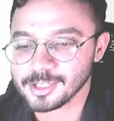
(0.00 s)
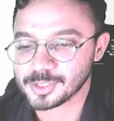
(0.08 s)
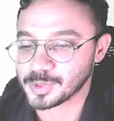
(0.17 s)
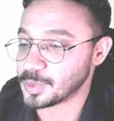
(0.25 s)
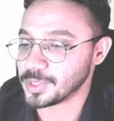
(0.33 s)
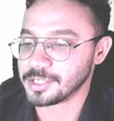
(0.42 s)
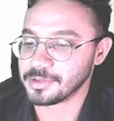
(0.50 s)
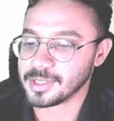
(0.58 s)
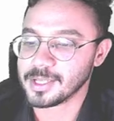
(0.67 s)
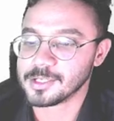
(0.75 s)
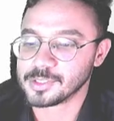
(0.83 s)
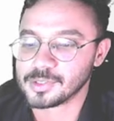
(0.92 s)
So
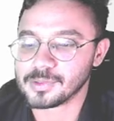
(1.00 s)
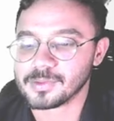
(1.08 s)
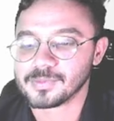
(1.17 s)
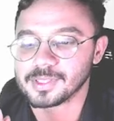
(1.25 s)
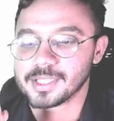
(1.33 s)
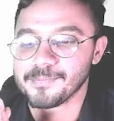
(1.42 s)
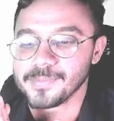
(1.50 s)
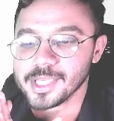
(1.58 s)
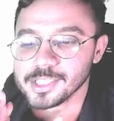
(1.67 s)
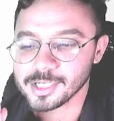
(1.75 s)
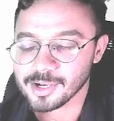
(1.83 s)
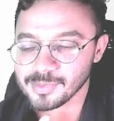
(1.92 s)
the
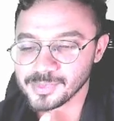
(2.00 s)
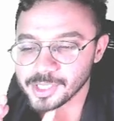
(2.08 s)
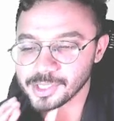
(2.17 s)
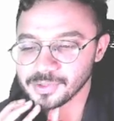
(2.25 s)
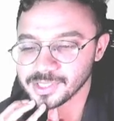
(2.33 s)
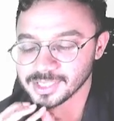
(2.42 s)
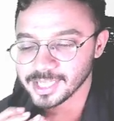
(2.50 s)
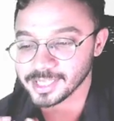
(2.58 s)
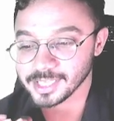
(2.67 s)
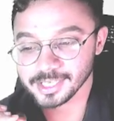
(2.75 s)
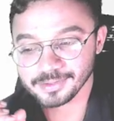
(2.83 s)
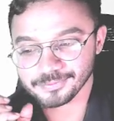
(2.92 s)
major objective is like
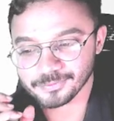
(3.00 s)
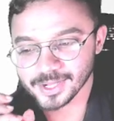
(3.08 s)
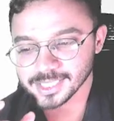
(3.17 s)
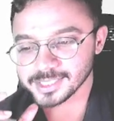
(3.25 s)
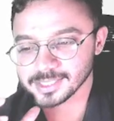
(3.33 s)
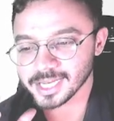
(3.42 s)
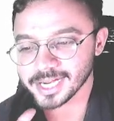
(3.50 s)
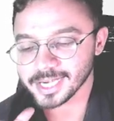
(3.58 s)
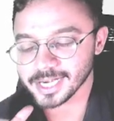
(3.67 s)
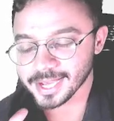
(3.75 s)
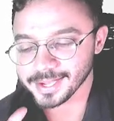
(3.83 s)
in one slide